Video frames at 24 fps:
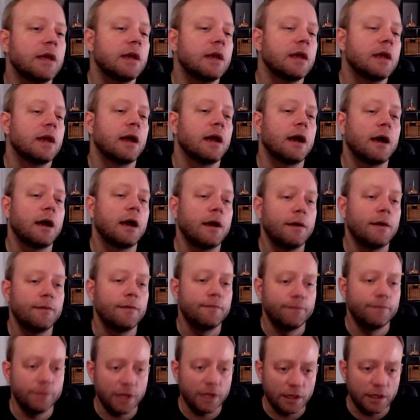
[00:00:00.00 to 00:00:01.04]

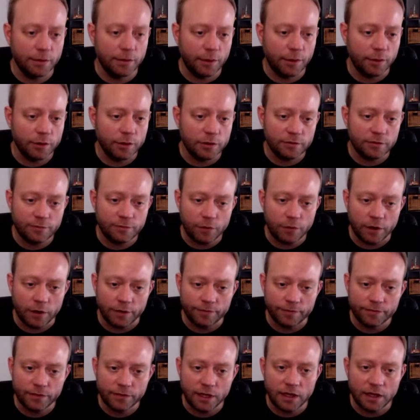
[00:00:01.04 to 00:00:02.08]
and then we return the floor,
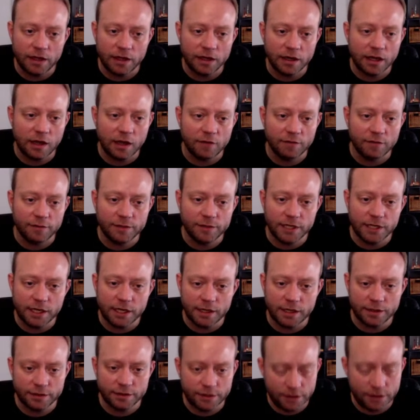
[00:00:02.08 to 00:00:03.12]
and then count flip
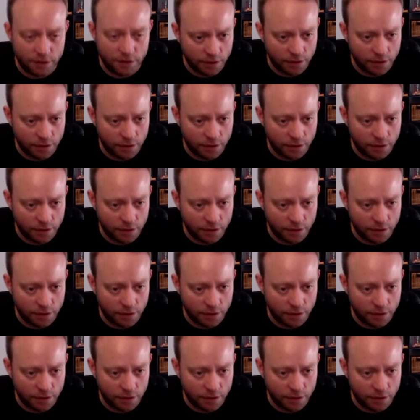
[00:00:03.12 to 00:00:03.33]
tiles.